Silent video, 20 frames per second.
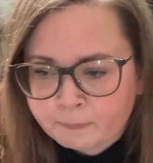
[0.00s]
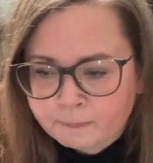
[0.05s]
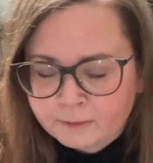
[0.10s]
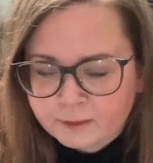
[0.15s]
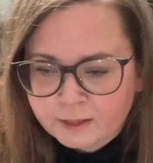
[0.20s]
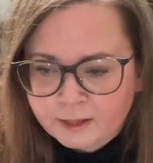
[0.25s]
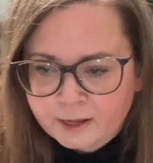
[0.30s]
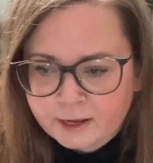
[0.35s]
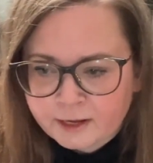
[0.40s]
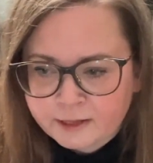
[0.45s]

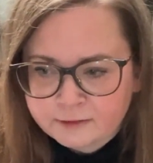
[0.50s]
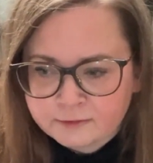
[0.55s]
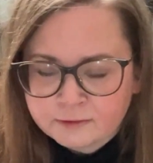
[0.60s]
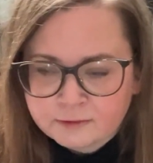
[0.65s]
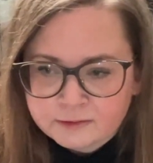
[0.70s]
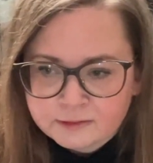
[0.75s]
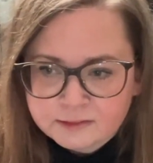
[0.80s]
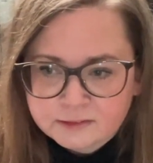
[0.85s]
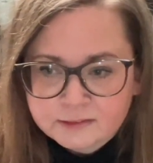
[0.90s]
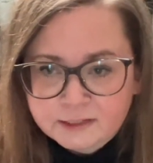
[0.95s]
And
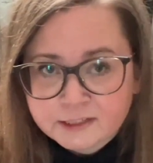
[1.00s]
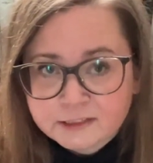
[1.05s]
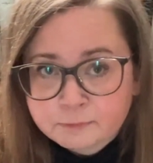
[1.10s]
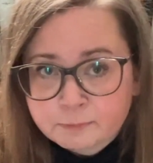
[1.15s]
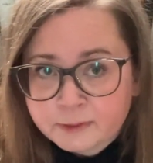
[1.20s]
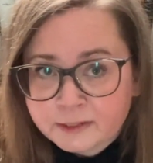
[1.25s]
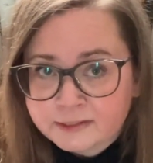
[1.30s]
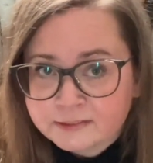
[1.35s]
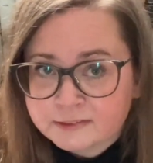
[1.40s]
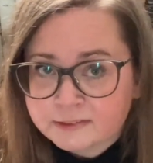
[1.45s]
it takes
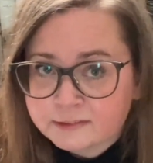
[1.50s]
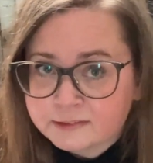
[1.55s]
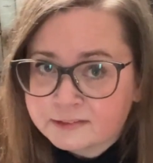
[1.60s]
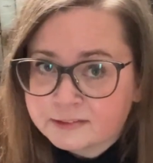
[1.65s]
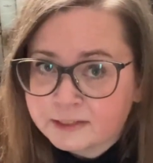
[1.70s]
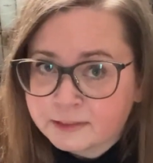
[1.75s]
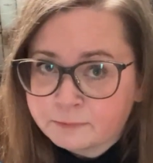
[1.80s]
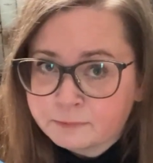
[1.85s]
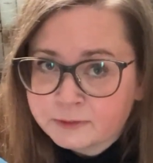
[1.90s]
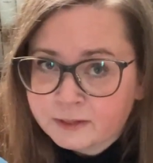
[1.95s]
place at the
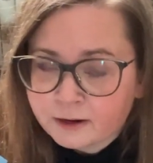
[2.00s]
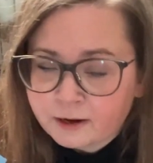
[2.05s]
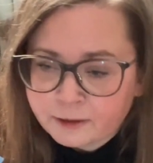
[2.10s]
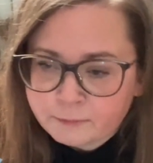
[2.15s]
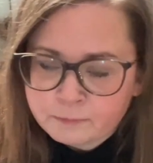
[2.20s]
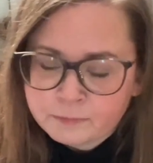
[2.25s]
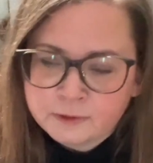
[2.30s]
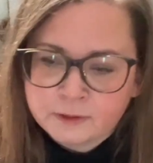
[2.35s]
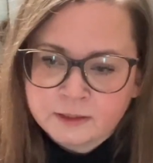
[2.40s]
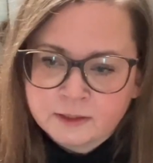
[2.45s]
same time.